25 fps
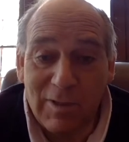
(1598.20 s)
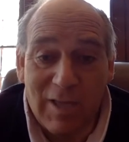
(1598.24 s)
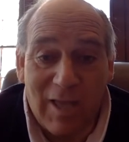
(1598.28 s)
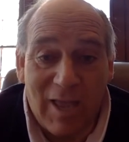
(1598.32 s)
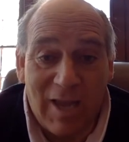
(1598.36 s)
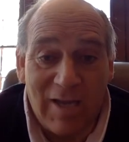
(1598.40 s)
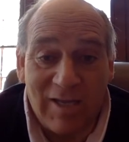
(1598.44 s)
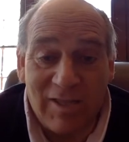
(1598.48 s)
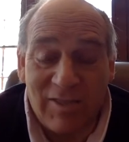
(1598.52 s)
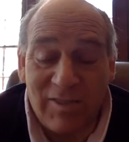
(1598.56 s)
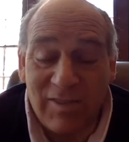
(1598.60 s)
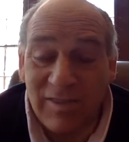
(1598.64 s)

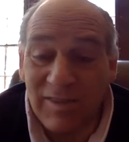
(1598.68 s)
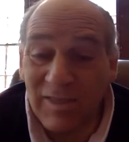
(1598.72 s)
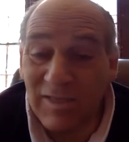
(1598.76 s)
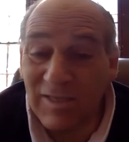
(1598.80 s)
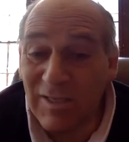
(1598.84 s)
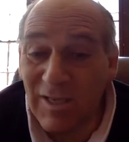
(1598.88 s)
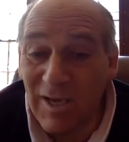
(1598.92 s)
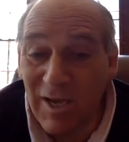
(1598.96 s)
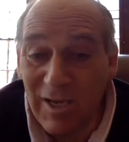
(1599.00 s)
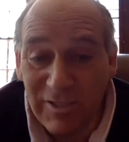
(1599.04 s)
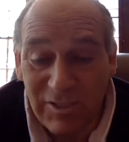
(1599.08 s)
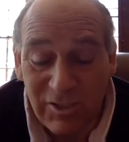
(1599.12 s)
anything
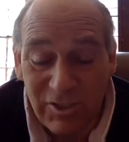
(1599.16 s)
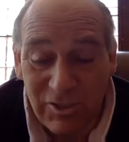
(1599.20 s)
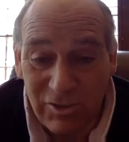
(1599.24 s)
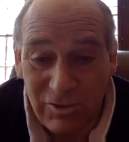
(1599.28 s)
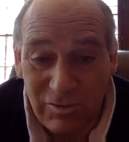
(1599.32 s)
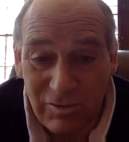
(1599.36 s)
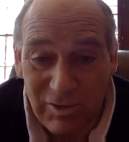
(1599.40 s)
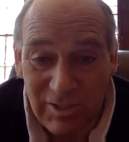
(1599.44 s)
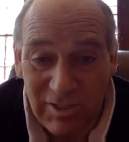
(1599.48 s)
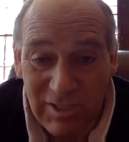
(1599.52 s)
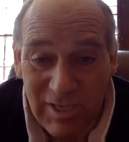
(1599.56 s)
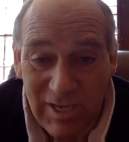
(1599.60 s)
that touched
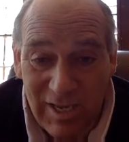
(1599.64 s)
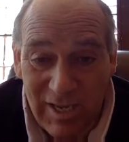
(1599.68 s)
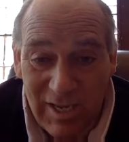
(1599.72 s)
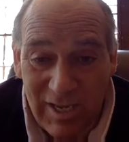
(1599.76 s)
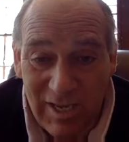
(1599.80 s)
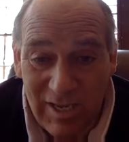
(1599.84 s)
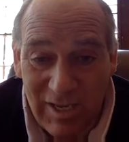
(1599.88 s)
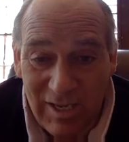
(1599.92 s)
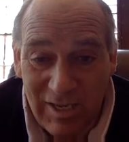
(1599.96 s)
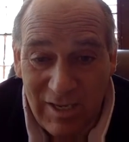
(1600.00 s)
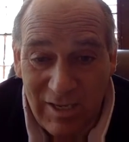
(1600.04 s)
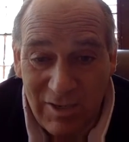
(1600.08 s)
you
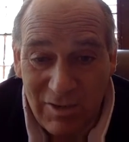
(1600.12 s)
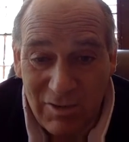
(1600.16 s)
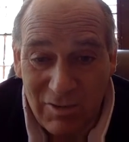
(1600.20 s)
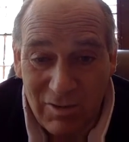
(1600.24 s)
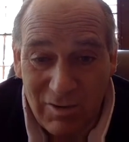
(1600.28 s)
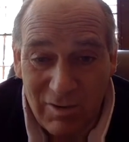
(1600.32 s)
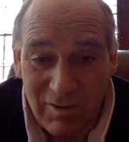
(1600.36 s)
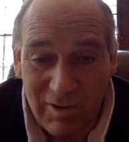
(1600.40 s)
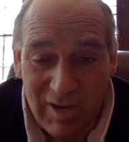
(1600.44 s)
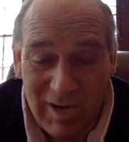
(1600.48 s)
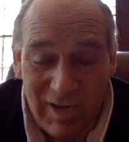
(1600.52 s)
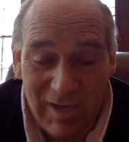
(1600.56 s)
today,
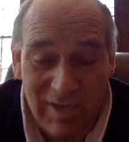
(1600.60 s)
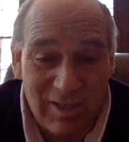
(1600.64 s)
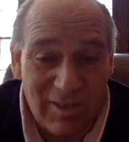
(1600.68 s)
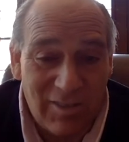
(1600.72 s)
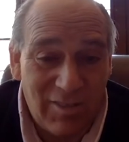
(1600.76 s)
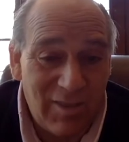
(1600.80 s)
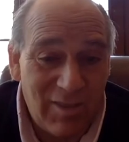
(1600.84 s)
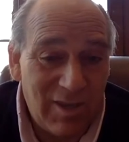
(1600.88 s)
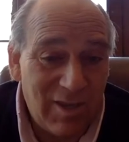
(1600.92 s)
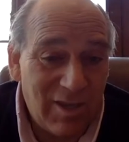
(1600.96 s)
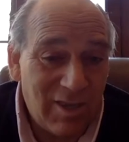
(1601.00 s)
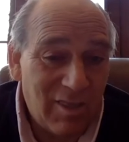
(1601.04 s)
or
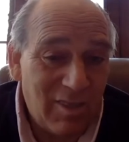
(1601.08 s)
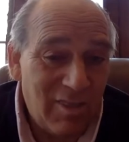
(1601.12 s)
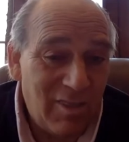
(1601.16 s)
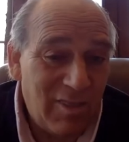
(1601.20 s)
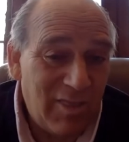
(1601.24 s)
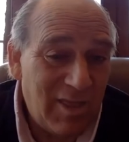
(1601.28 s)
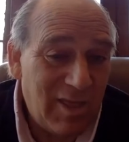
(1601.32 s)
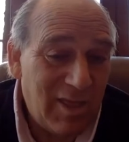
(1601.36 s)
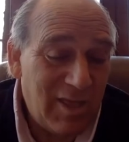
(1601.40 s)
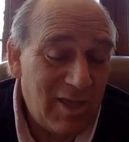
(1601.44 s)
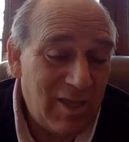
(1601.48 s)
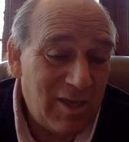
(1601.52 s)
anything
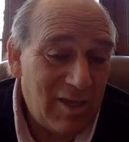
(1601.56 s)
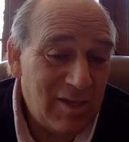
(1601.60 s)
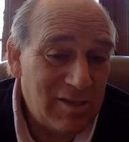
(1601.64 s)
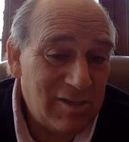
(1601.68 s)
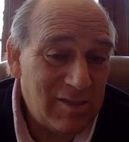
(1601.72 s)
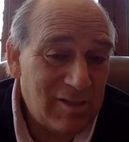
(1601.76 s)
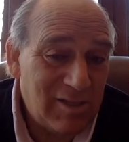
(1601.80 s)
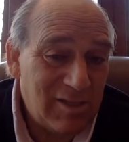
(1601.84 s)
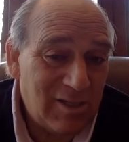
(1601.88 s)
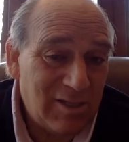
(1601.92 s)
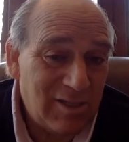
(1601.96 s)
that,